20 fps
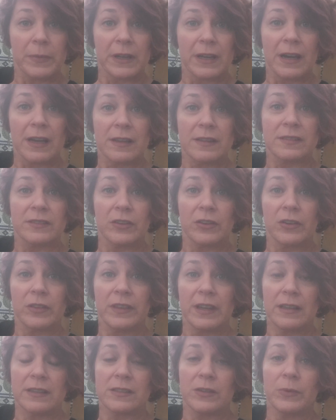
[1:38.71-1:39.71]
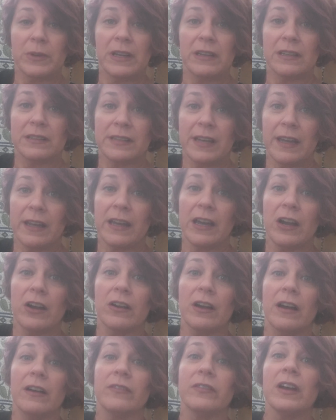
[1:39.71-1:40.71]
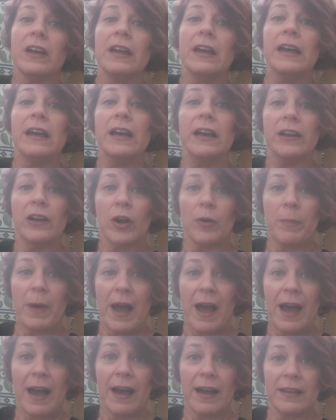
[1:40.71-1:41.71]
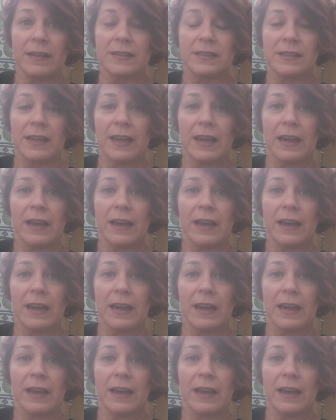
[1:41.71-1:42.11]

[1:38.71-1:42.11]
because there are things that we need to take care of in our past.